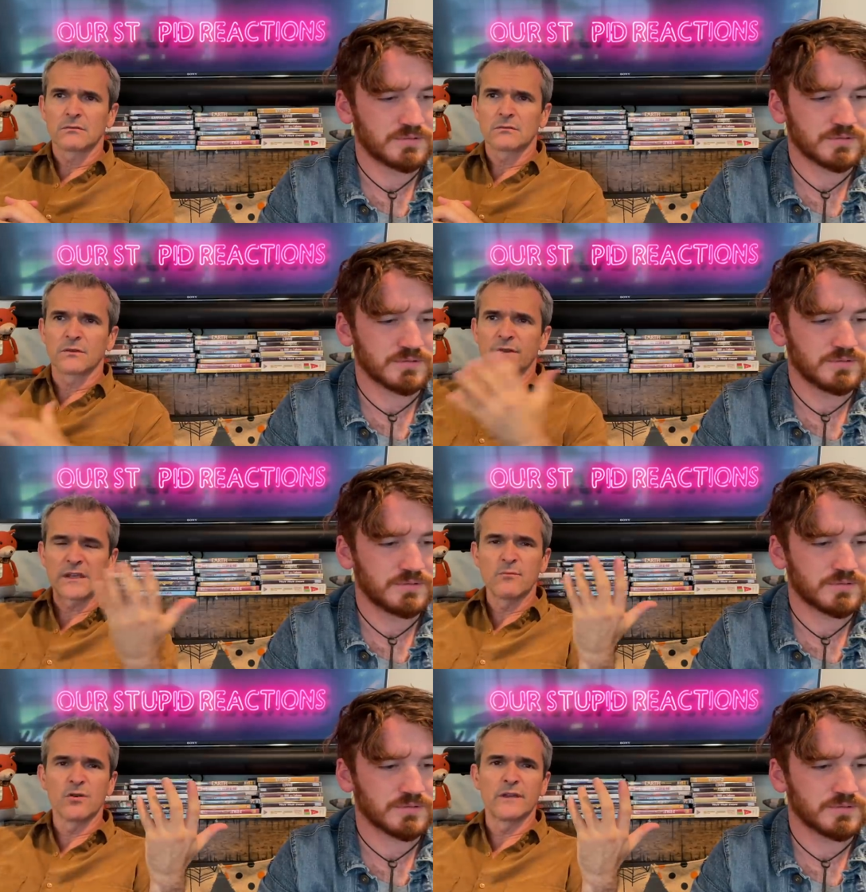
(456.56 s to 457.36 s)
Speaker 1: the
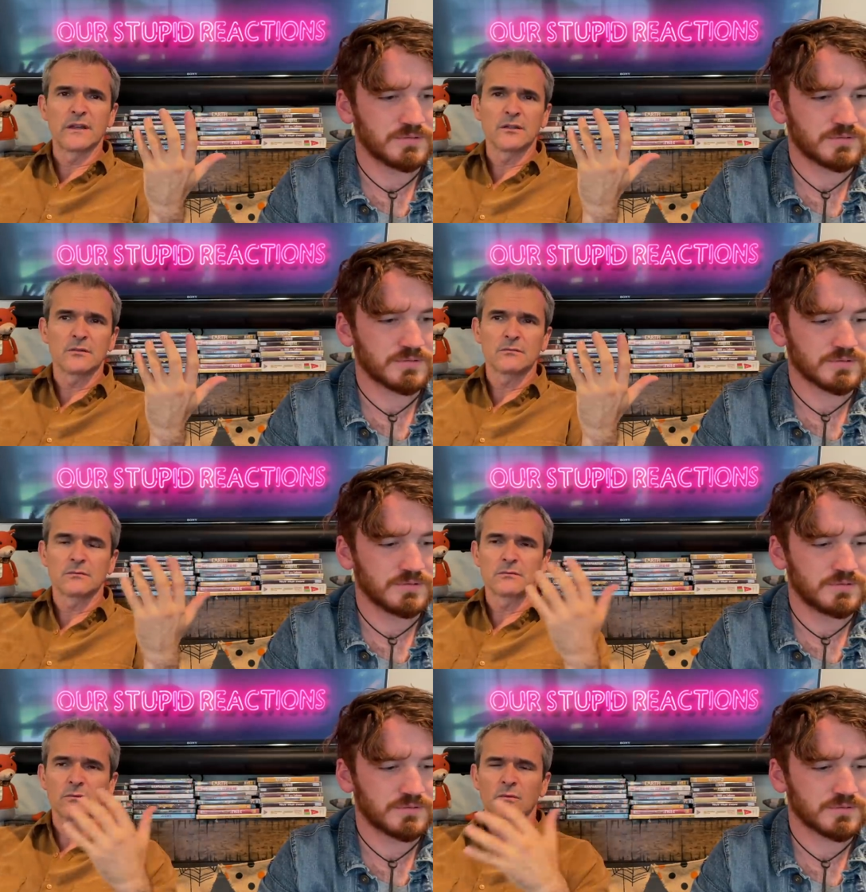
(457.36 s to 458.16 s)
Vicky movie
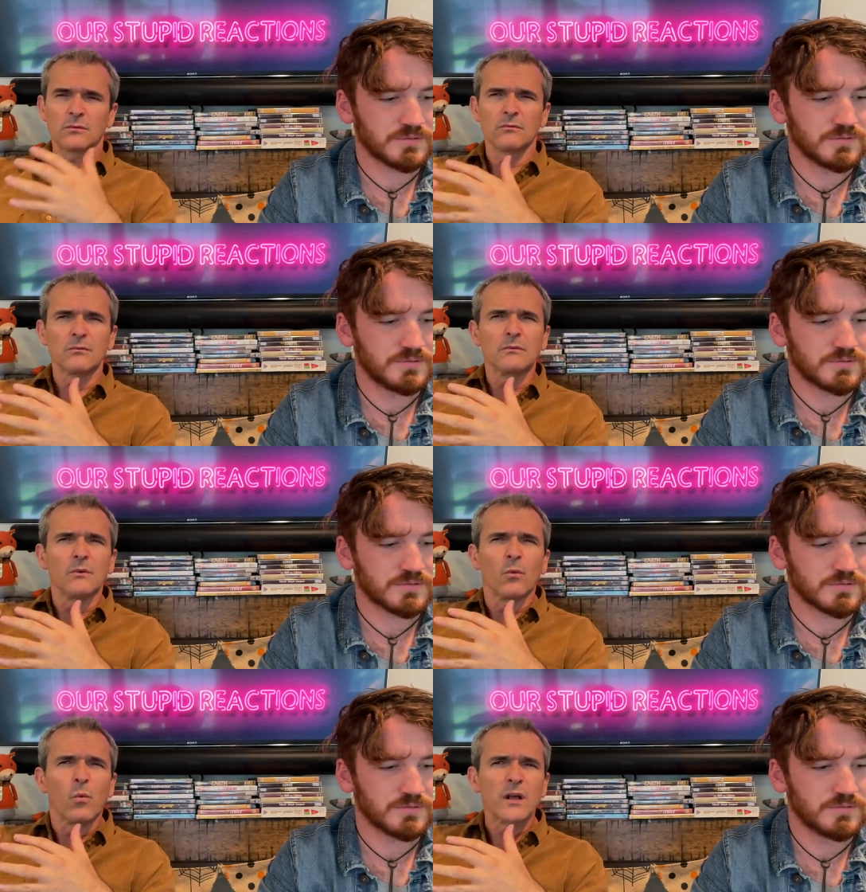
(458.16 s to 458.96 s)

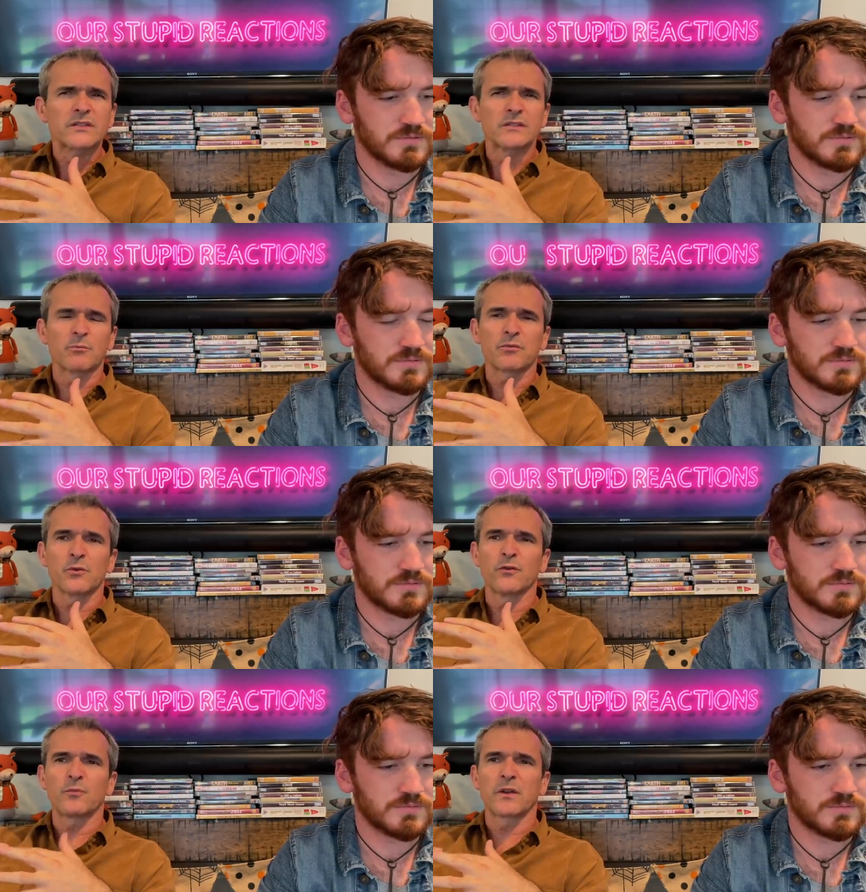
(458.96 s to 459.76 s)
wasn't
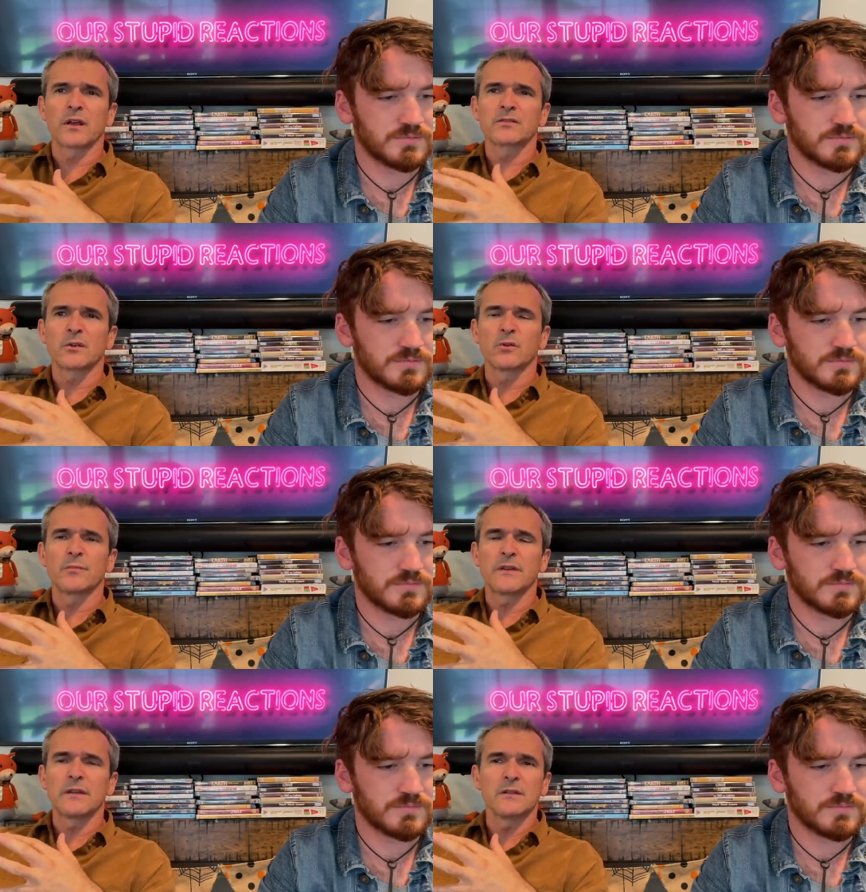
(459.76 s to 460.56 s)
approved because there would
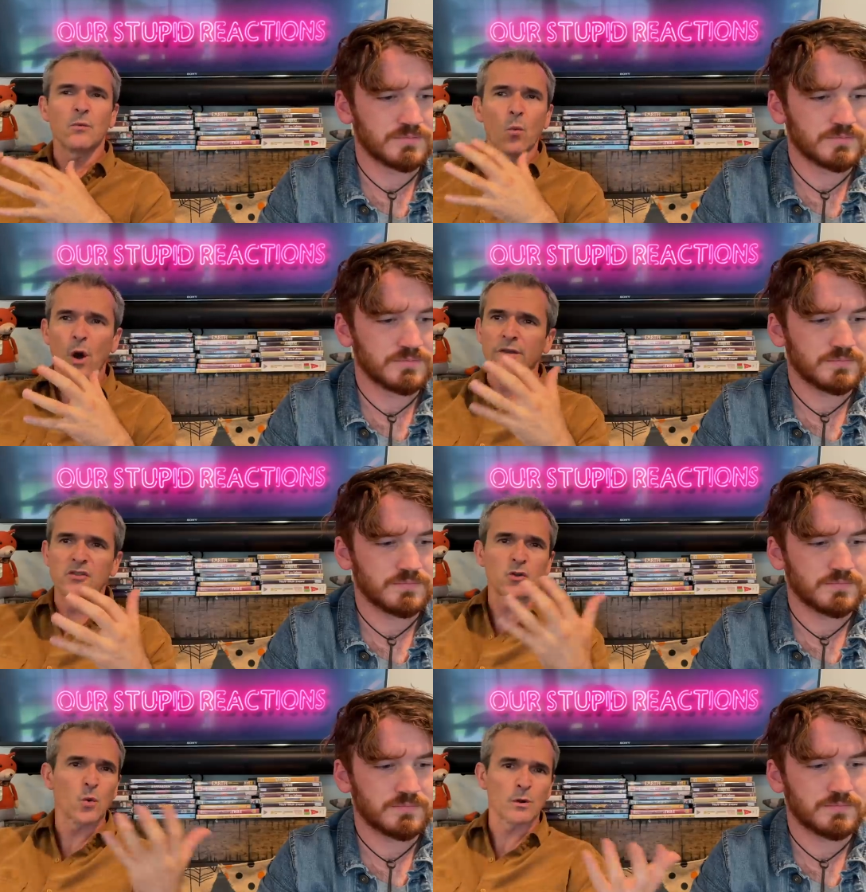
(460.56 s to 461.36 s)
be one,
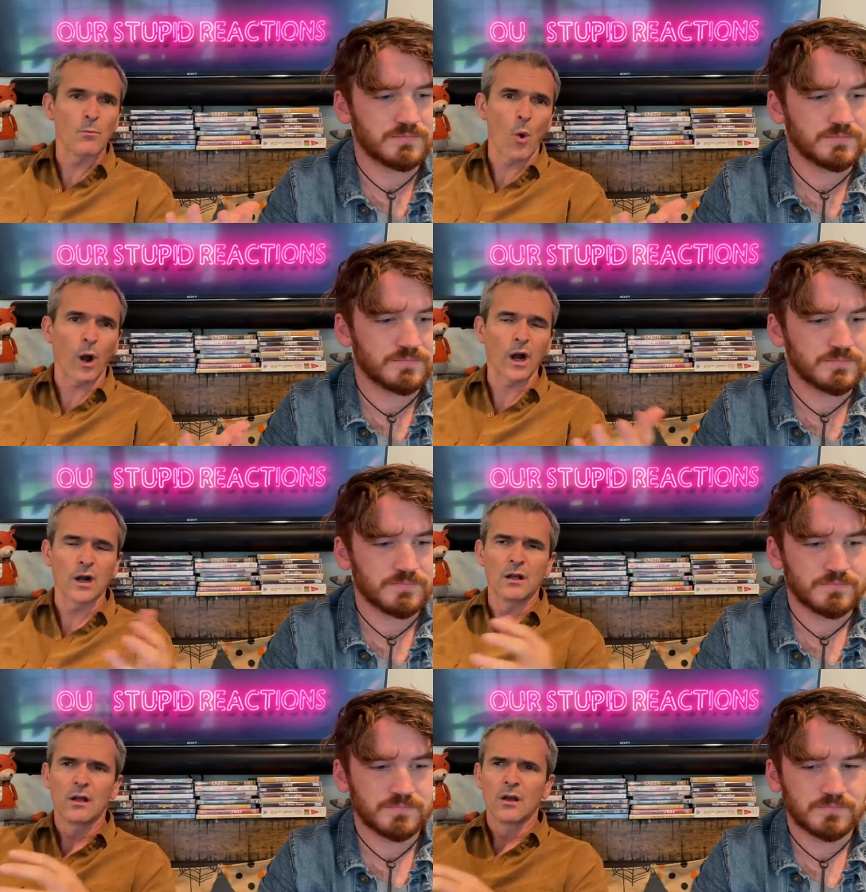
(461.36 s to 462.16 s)
two, or
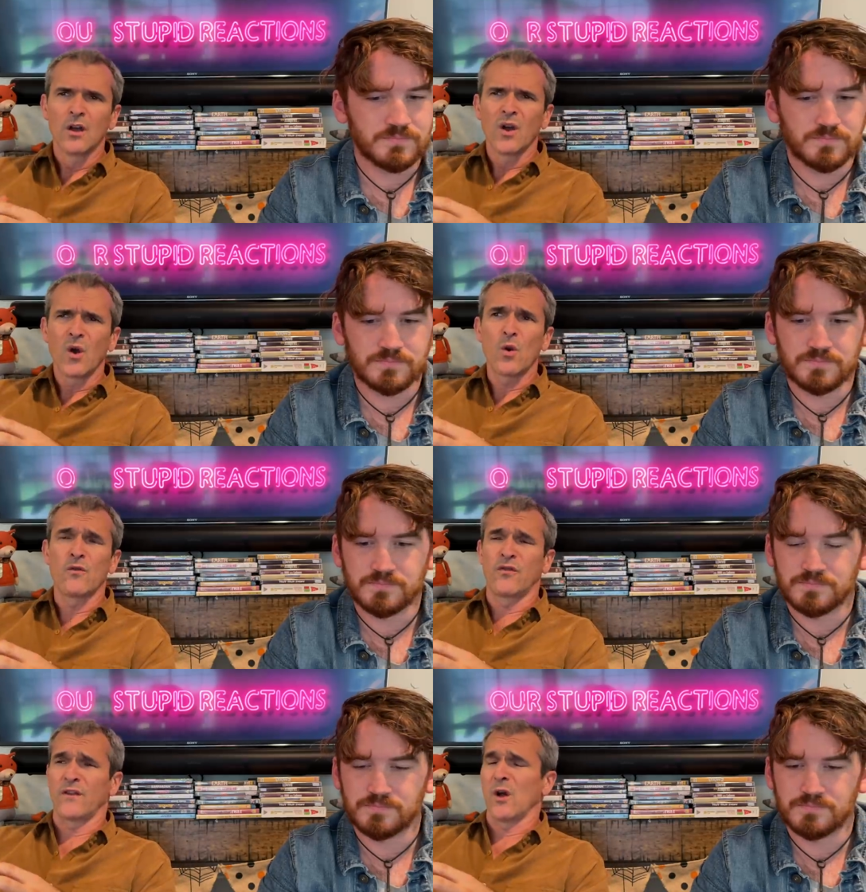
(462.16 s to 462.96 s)
more who
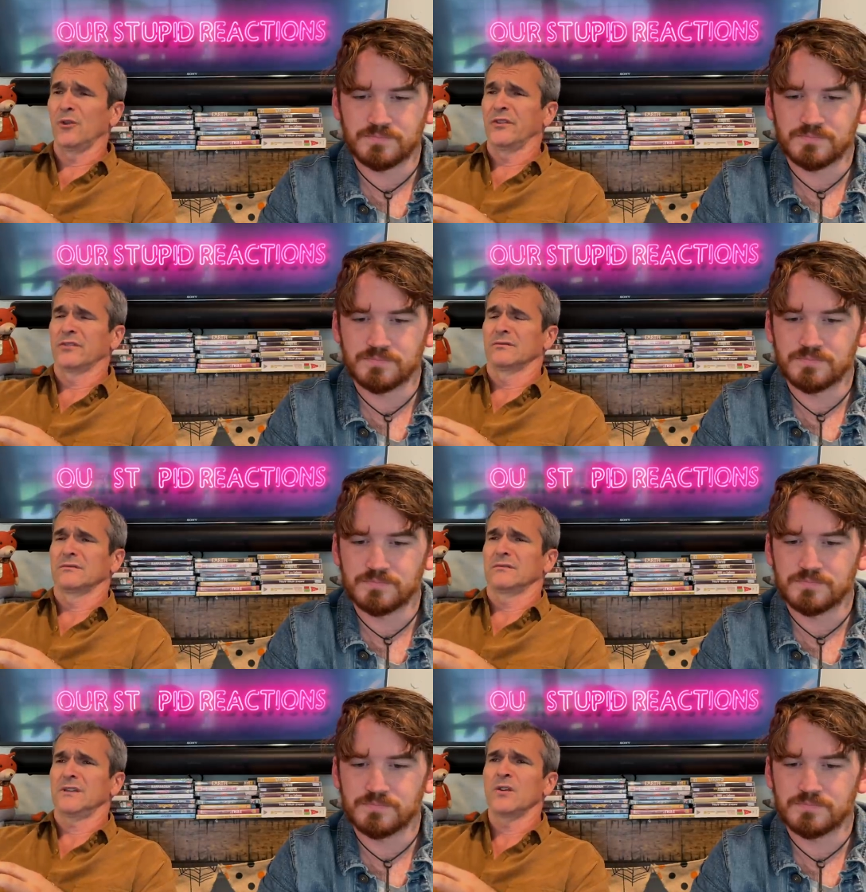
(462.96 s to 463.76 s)
felt
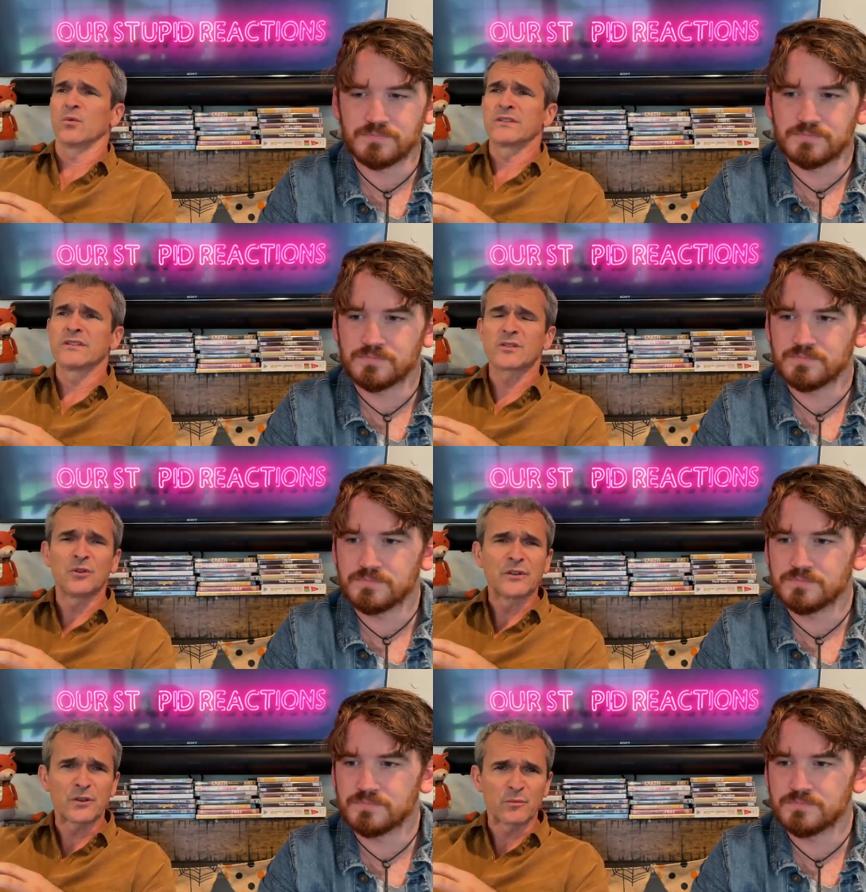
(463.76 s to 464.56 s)
it was
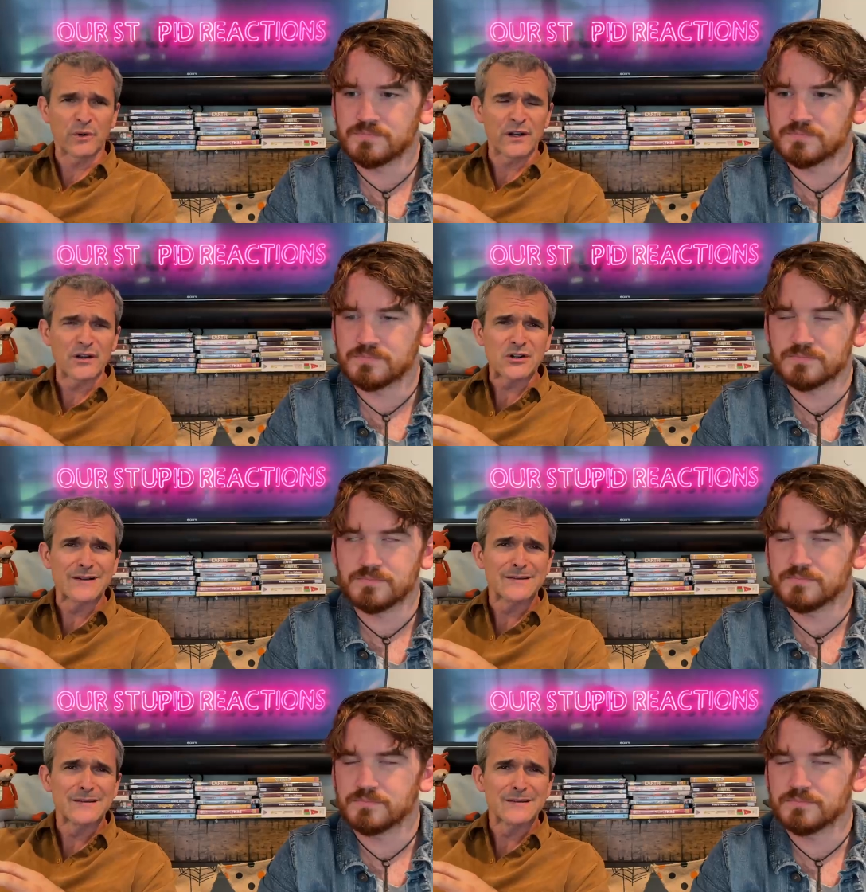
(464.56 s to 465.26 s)
insulting to the British.